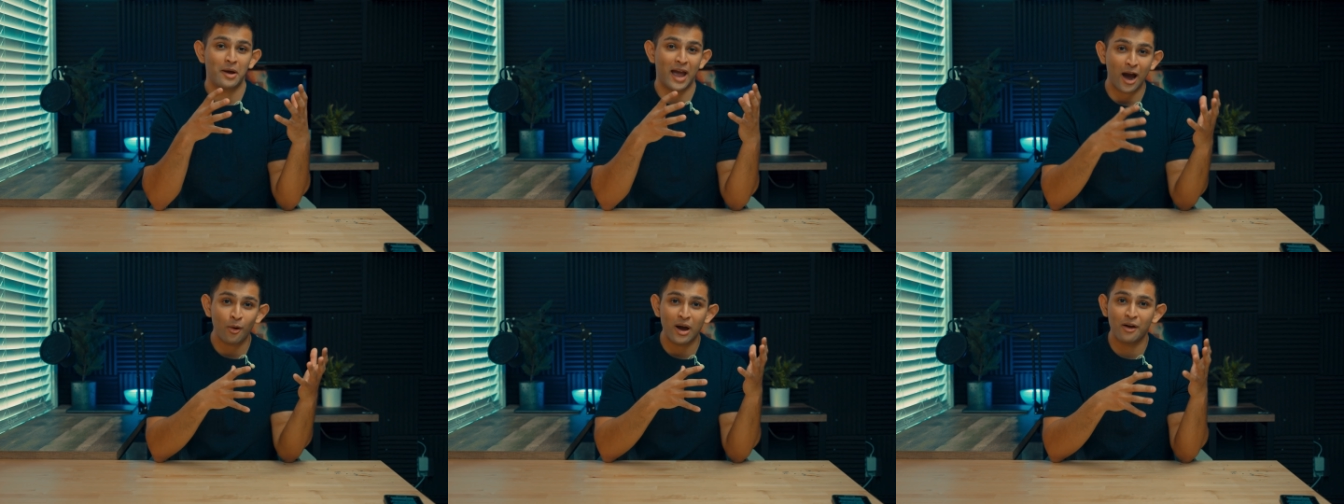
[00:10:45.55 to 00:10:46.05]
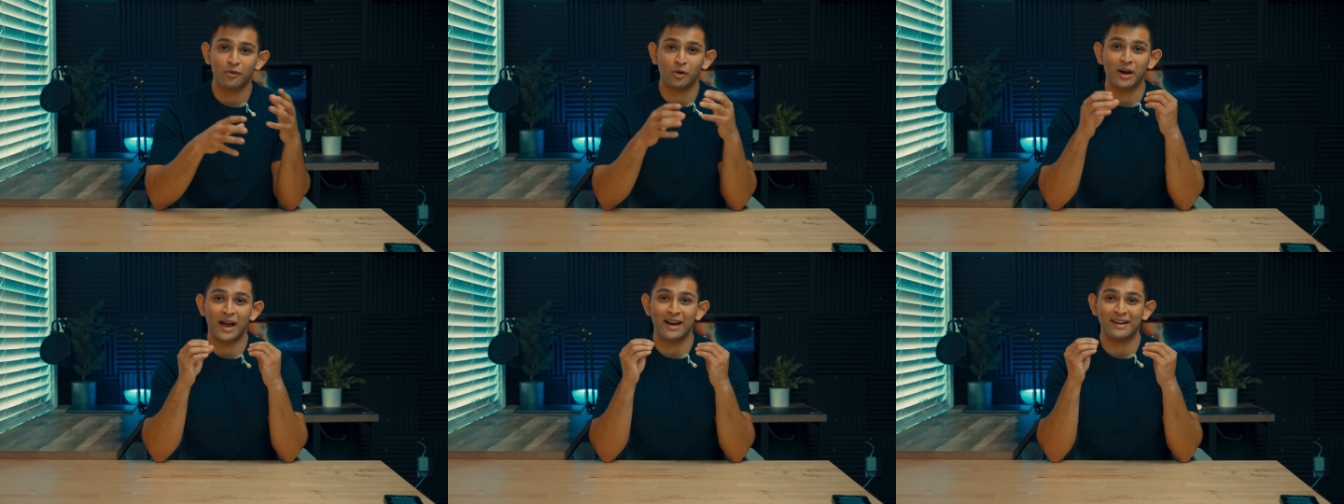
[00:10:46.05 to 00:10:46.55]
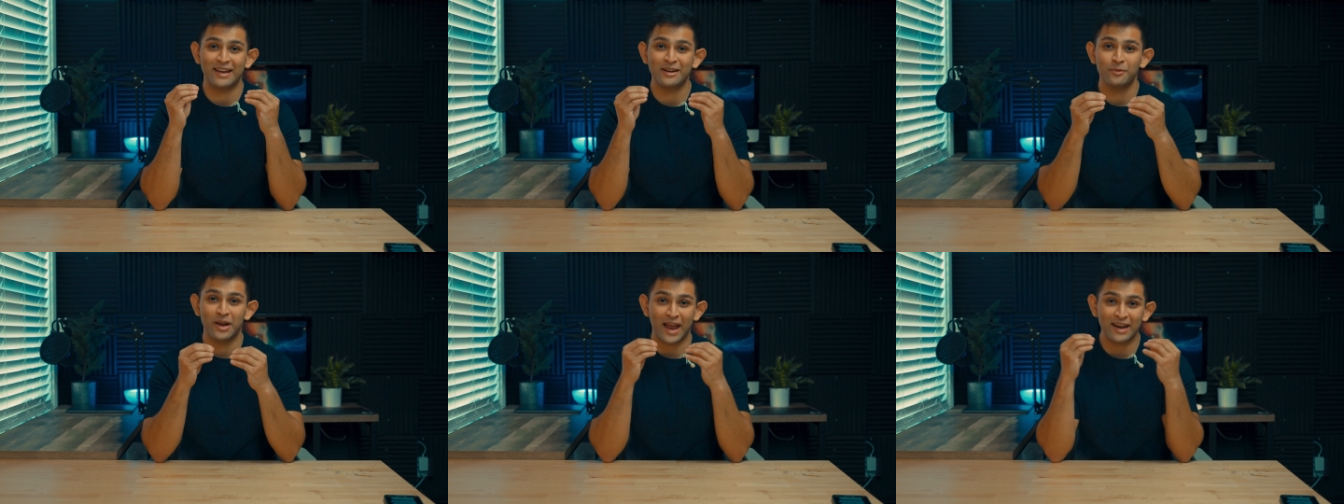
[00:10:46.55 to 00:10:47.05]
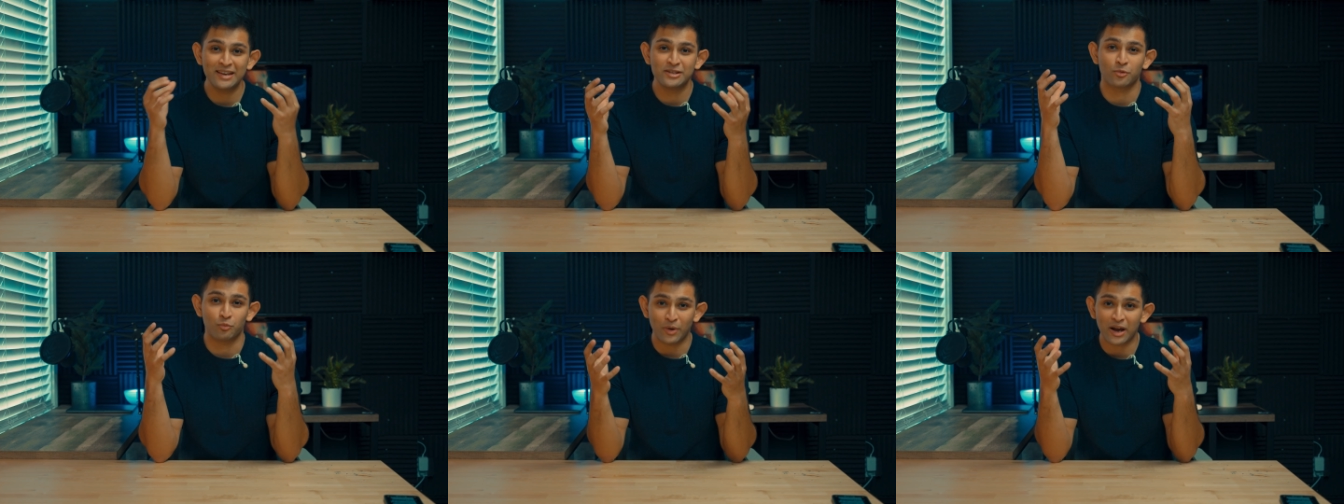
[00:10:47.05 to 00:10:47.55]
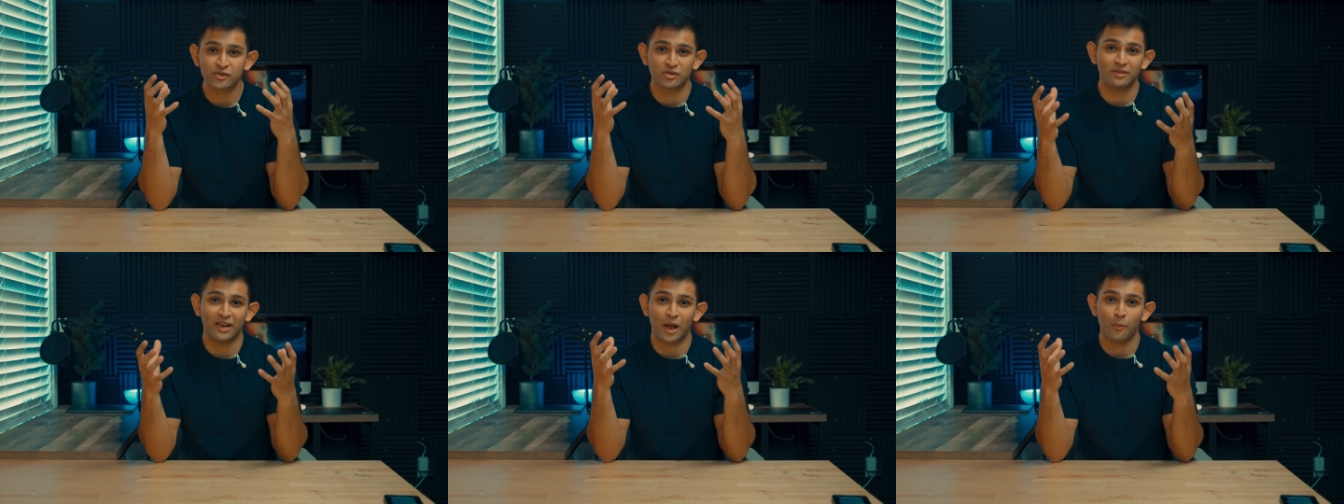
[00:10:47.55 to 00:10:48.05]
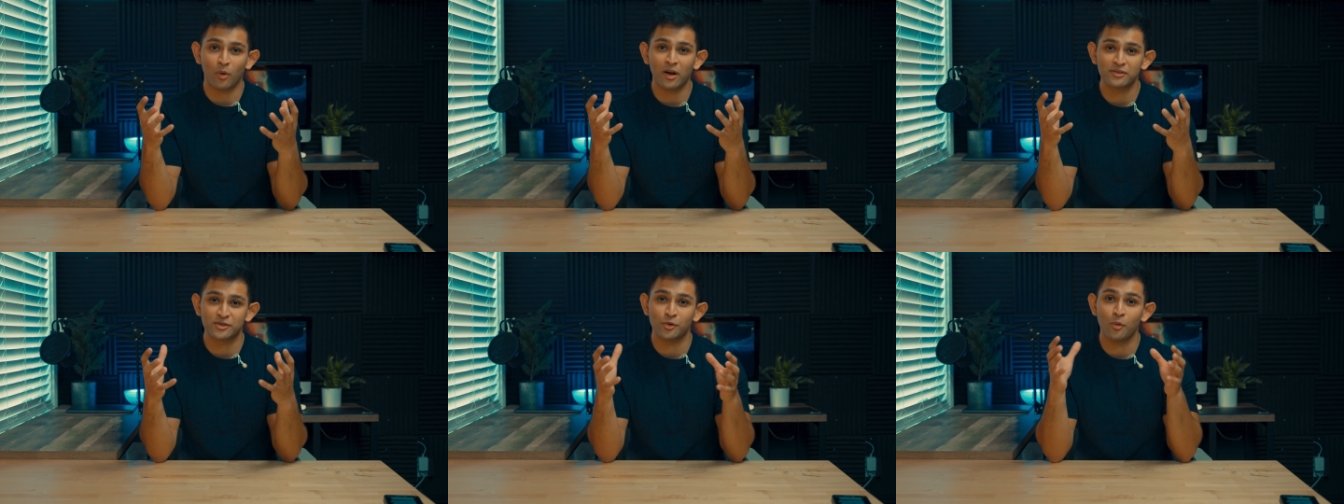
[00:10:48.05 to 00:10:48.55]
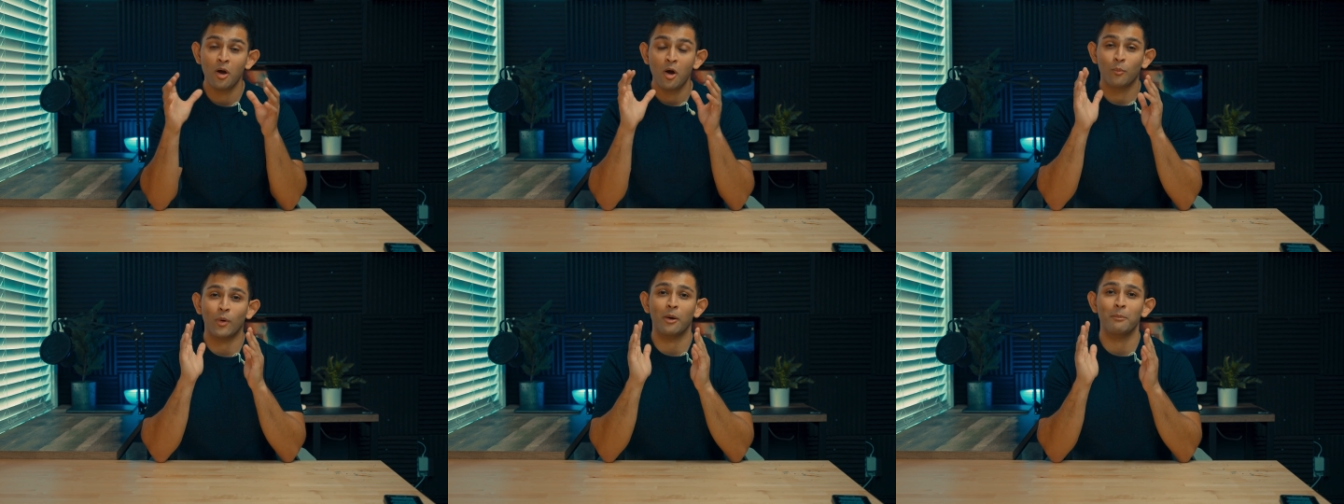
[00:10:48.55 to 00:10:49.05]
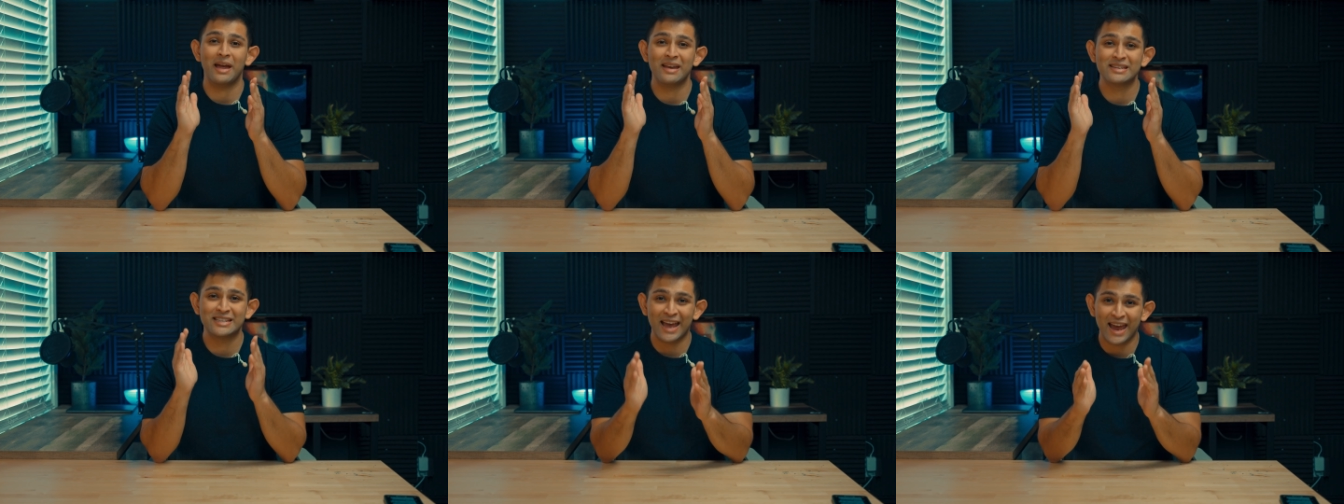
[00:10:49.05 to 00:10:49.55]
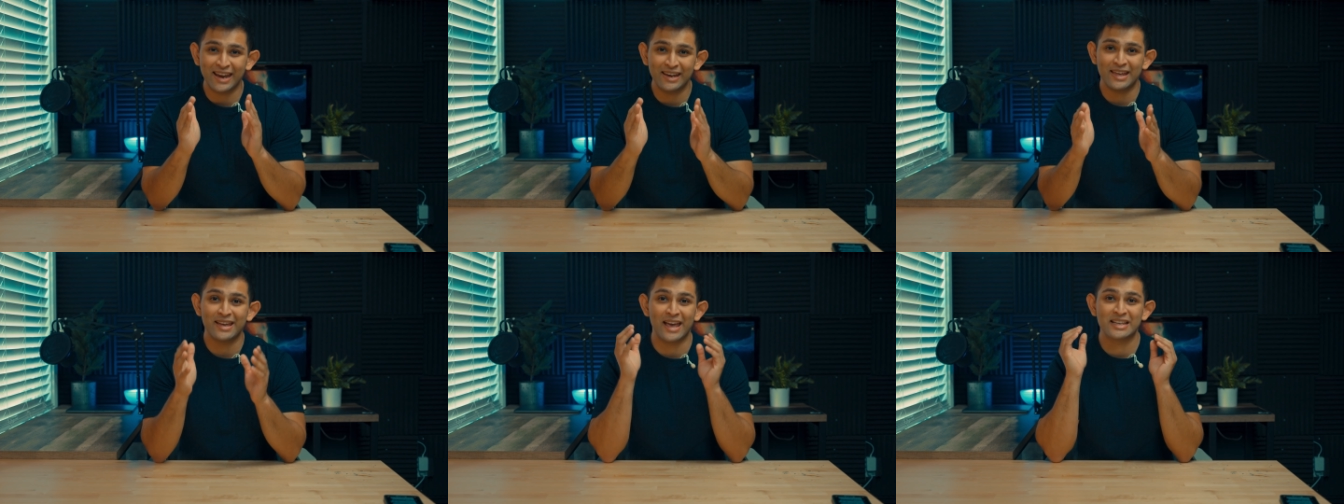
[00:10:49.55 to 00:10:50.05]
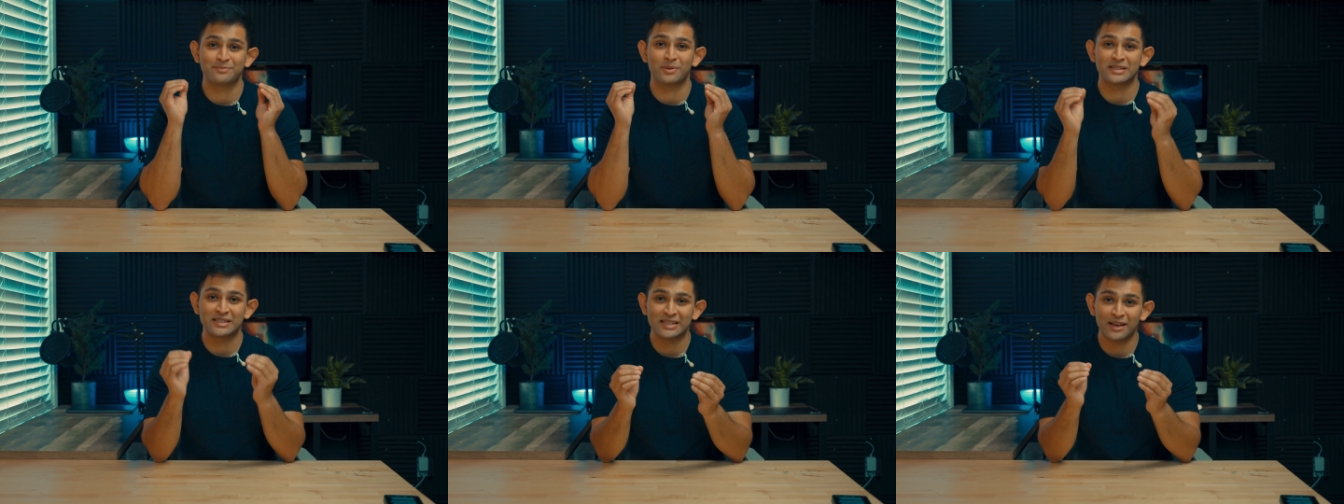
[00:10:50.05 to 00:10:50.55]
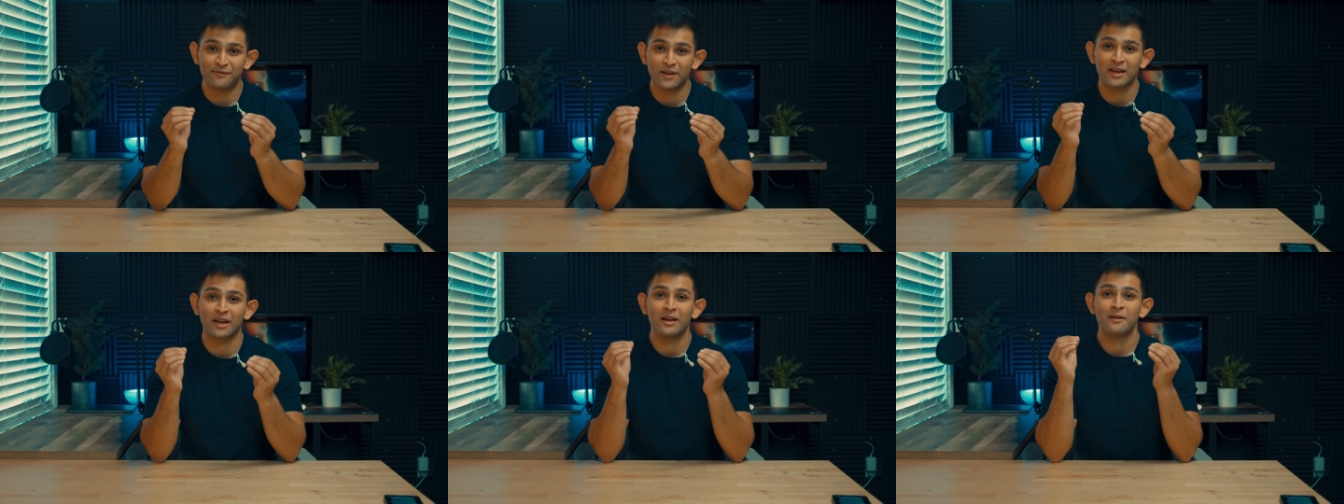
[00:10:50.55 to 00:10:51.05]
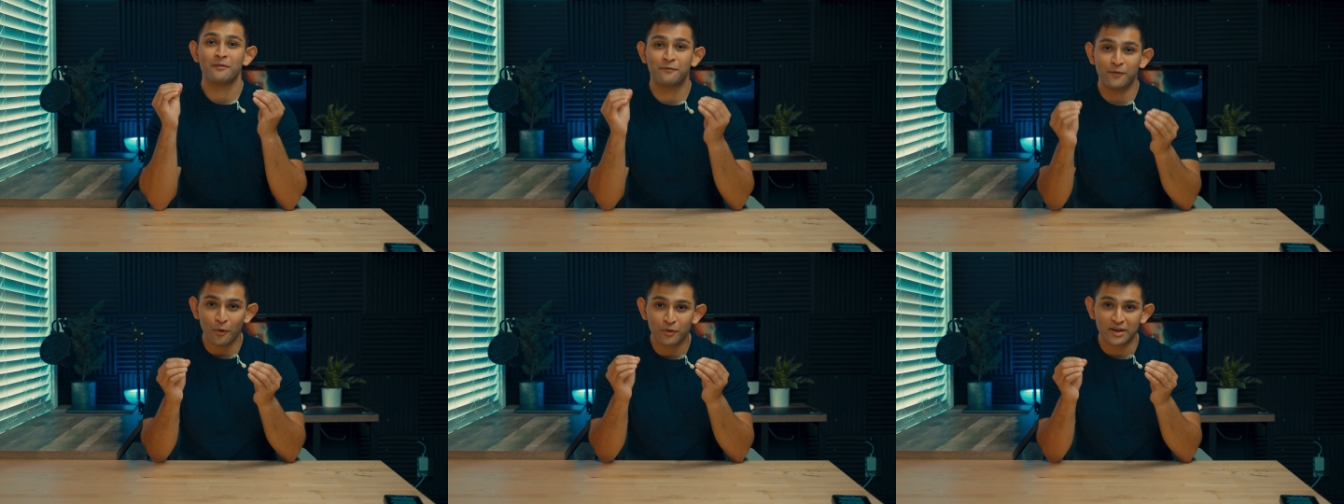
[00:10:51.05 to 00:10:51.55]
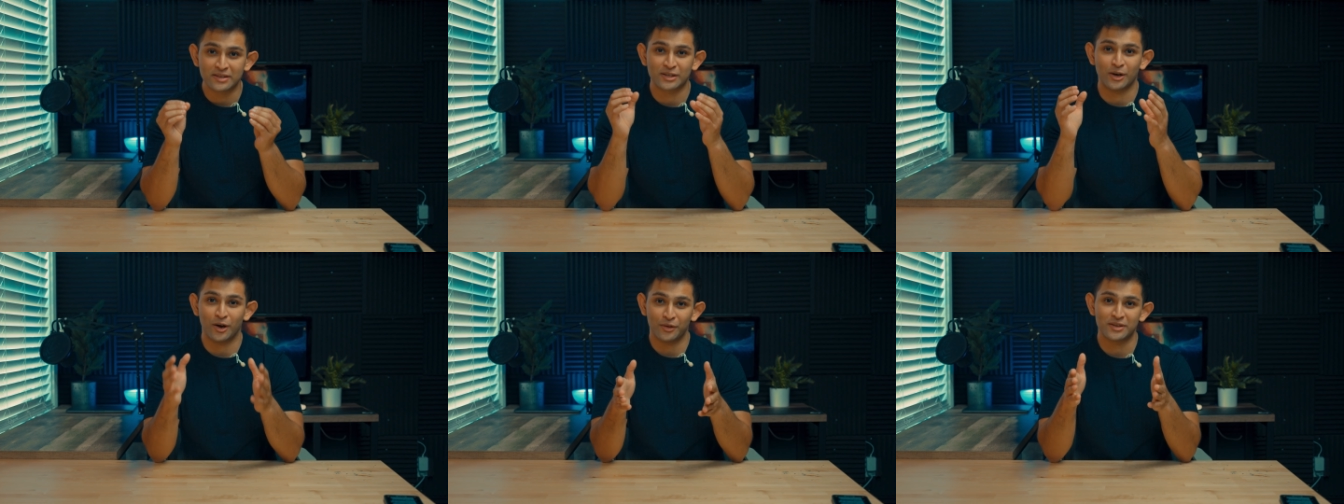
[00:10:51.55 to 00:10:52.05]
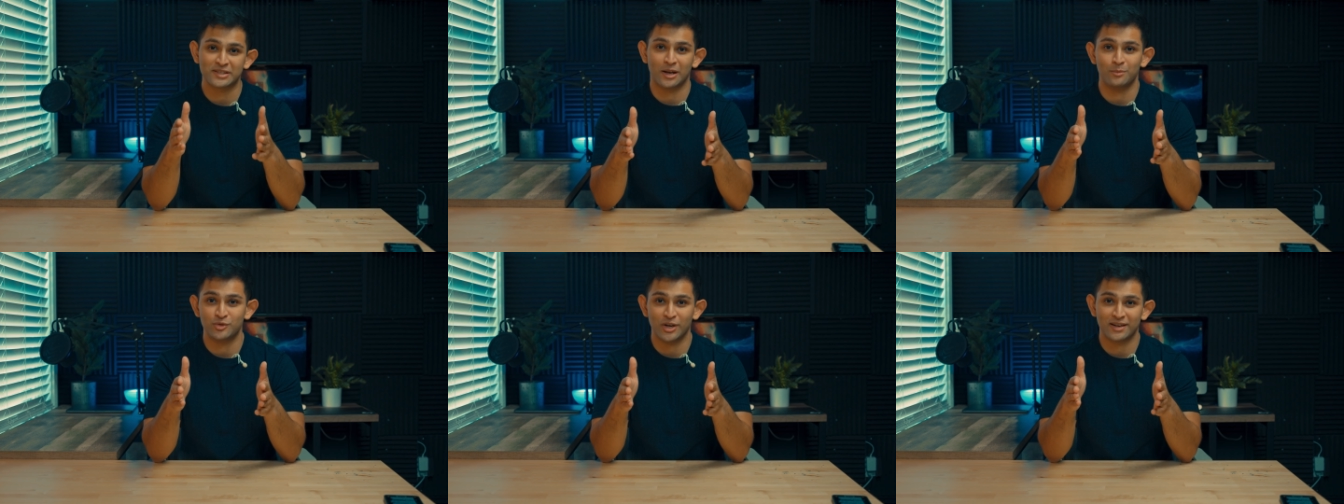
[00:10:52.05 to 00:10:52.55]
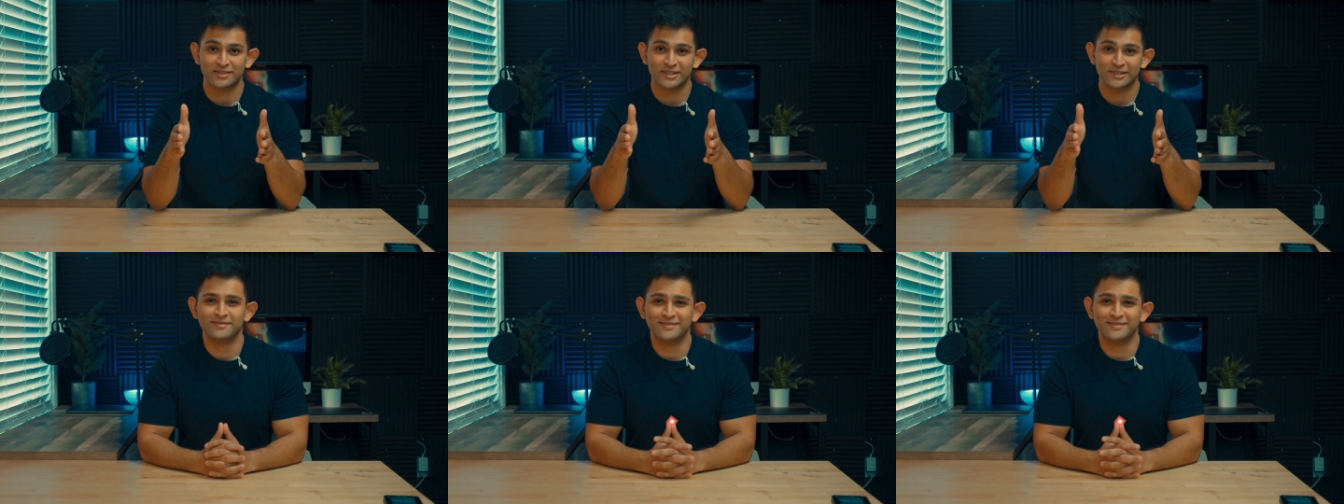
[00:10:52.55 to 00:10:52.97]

however, and in any direction that I want to while maintaining a specific focus on the subject.